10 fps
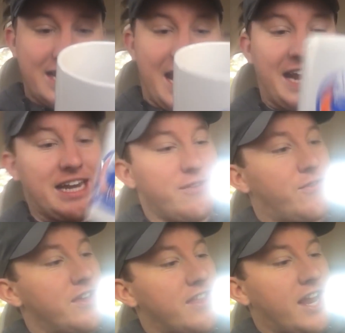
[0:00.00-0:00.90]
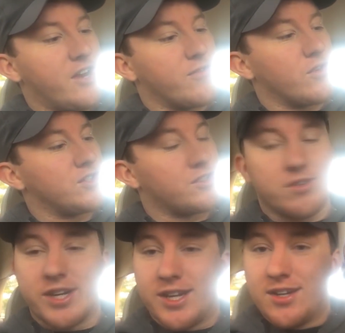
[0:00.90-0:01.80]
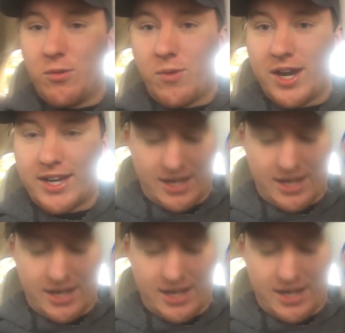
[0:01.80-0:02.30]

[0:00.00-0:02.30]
an 85th anniversary White